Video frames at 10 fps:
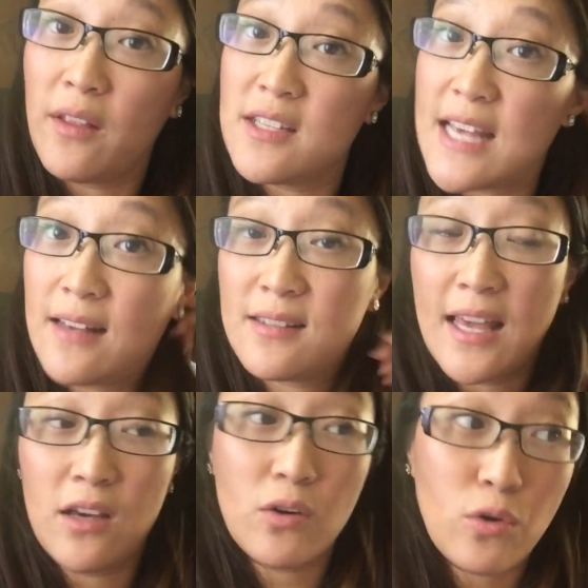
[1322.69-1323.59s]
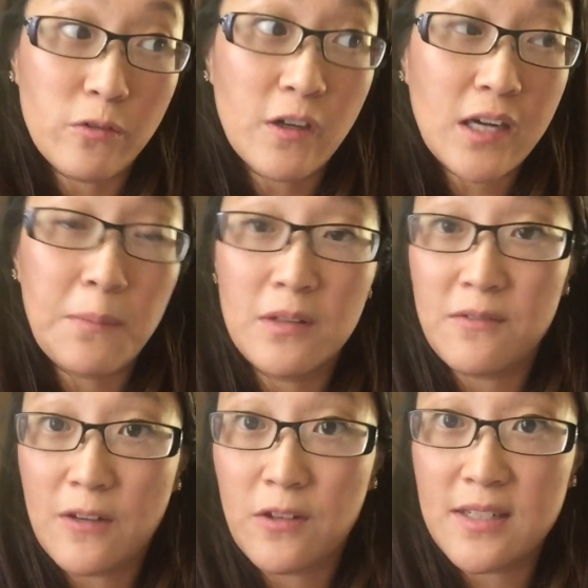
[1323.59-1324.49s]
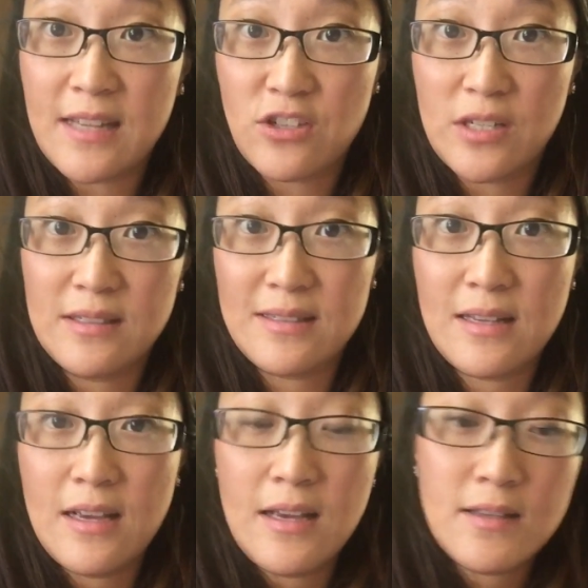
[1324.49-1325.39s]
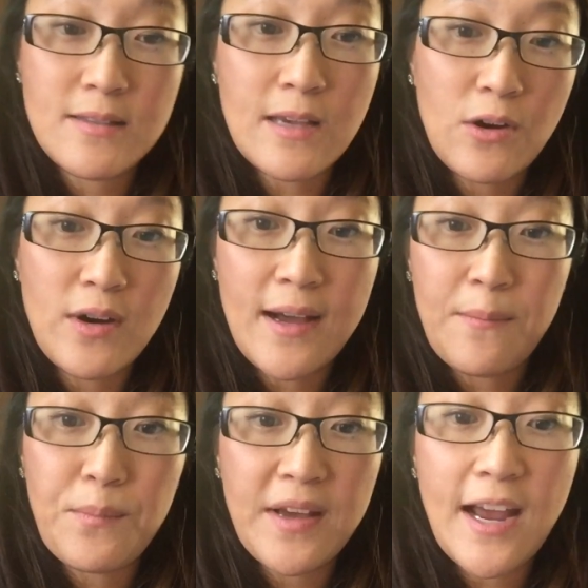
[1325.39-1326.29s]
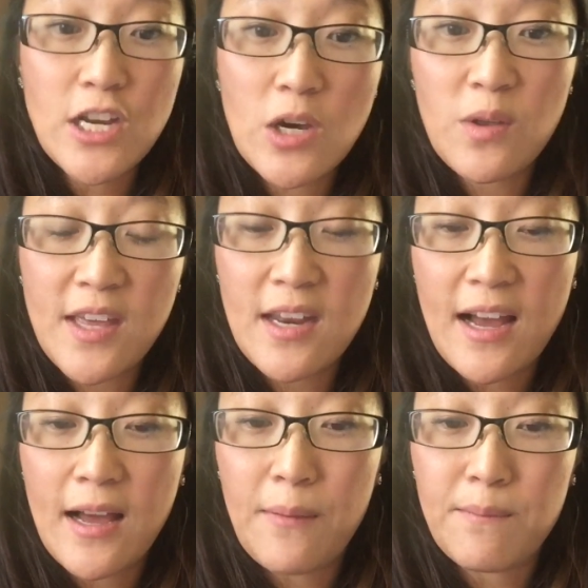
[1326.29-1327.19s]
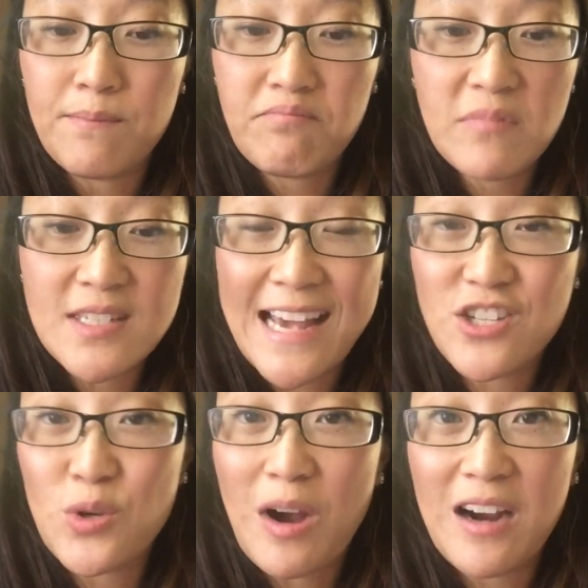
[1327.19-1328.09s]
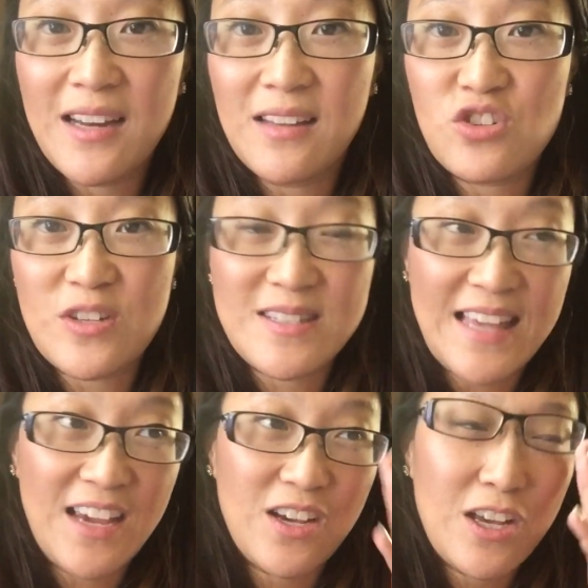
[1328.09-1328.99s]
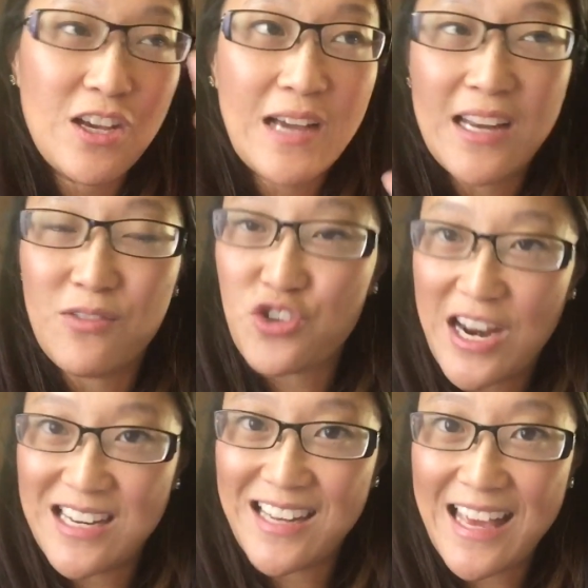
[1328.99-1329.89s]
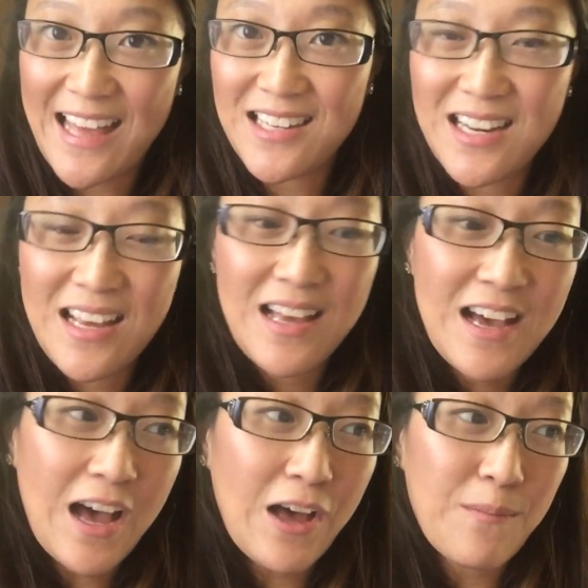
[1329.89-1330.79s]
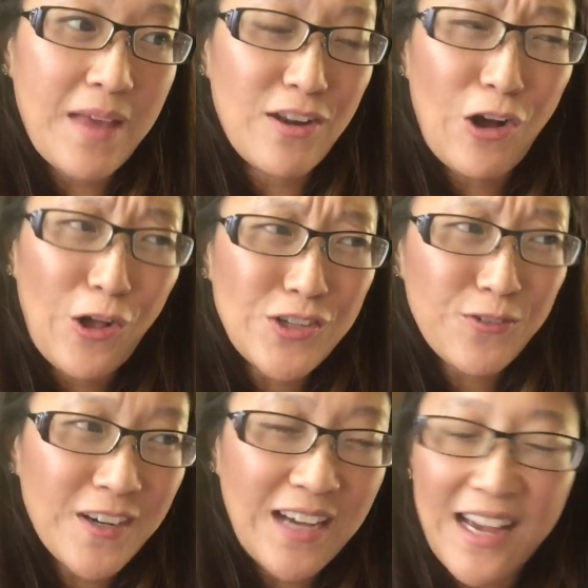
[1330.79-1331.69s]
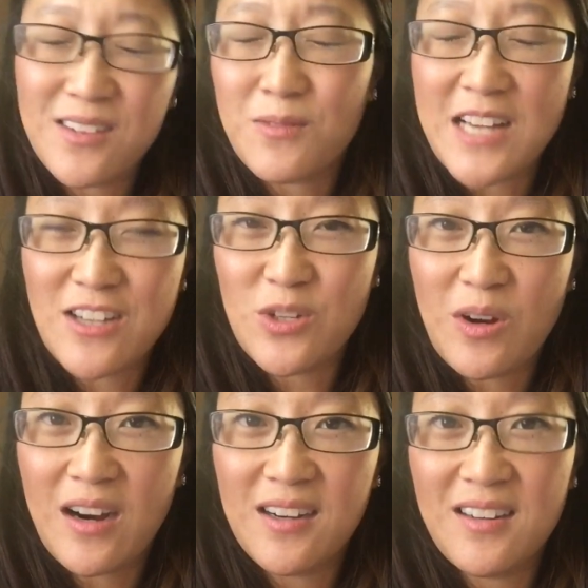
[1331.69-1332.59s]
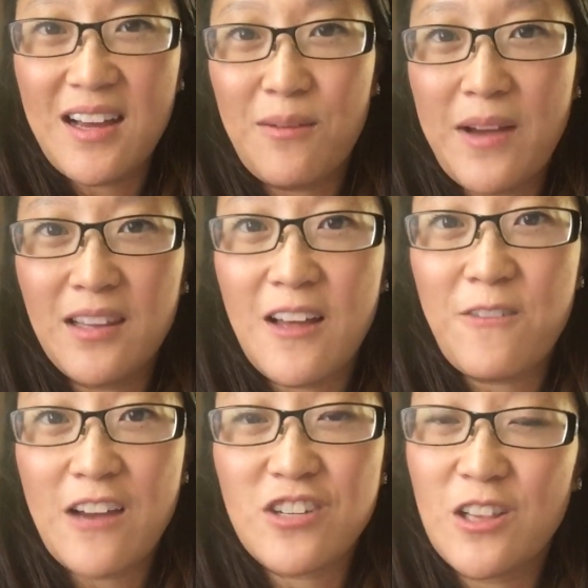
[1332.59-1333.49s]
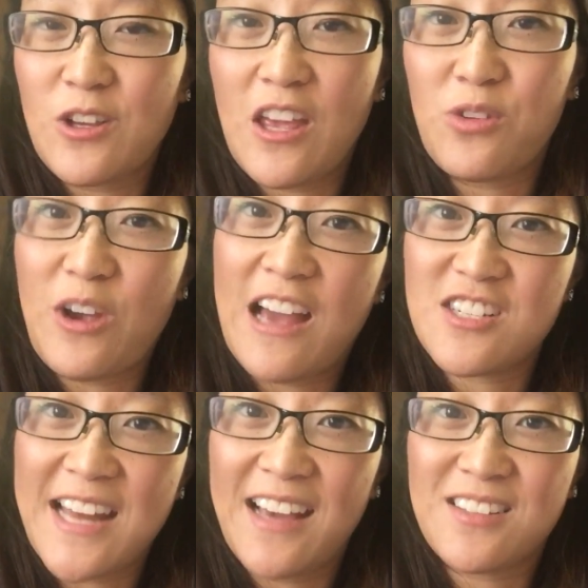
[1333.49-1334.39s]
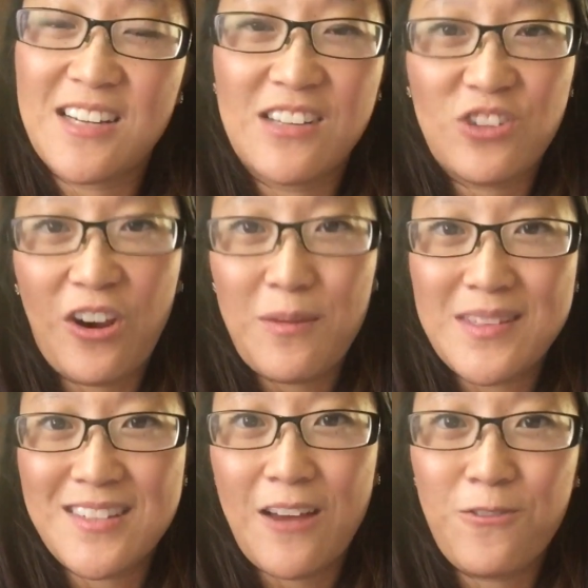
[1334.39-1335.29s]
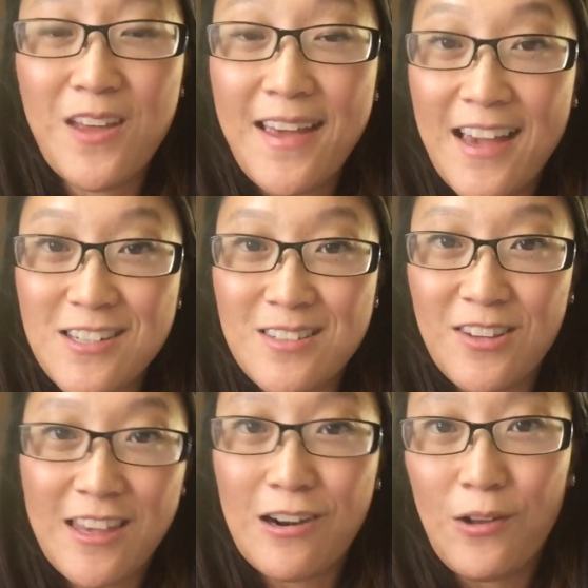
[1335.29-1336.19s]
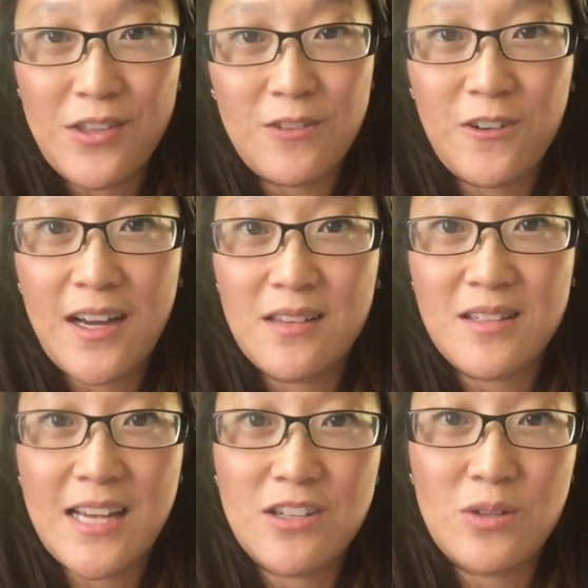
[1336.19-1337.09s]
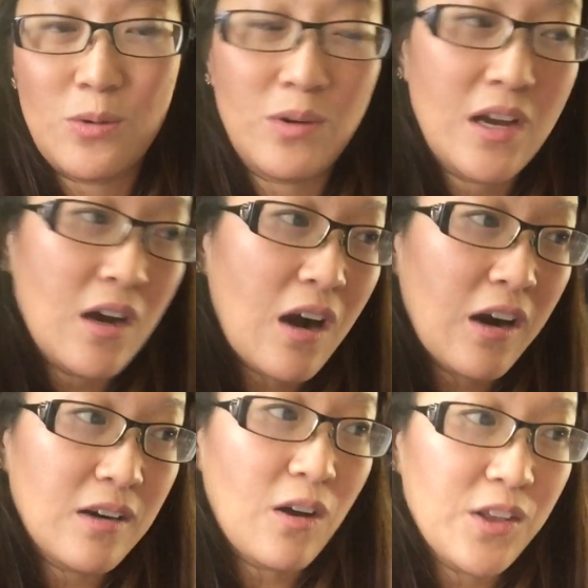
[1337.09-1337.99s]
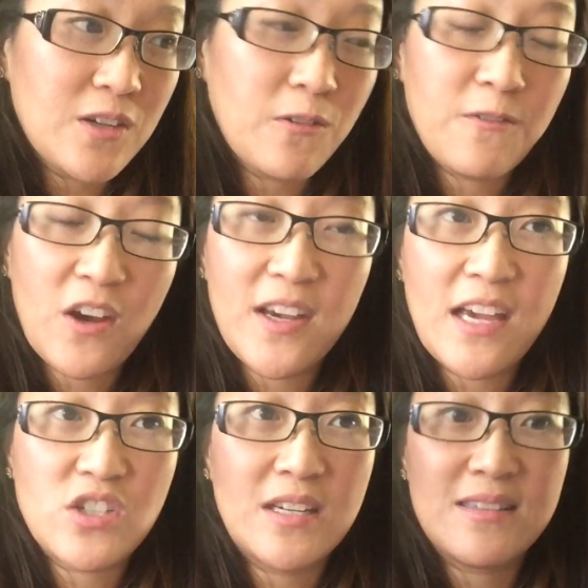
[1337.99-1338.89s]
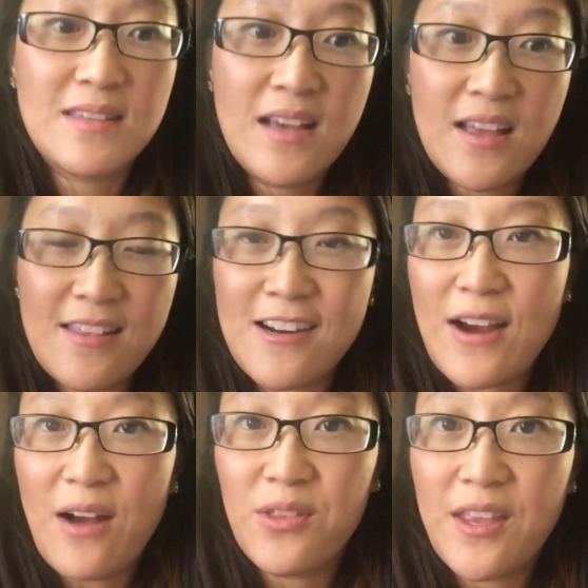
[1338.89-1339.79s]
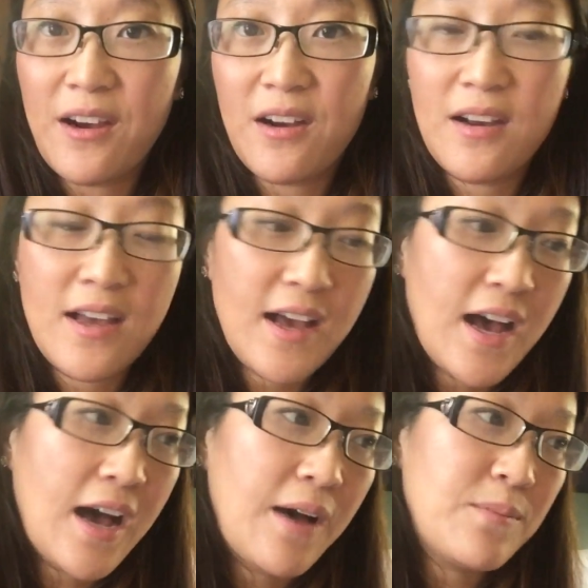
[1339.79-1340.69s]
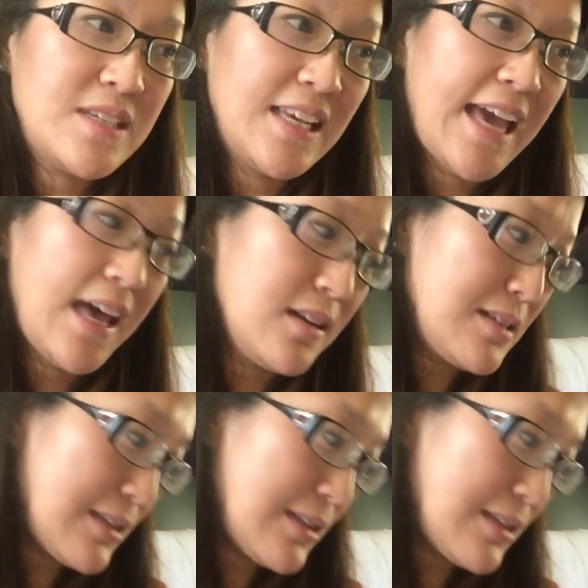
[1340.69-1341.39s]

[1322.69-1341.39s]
It takes like over a couple of different sessions. So, but I know that tattoo art is just like kind of trending again, and all different kinds of tattoo art. I love actually looking through hashtags on Instagram and stuff, and just looking at all the different kinds of tattoo art, all the different variations that are out there to get.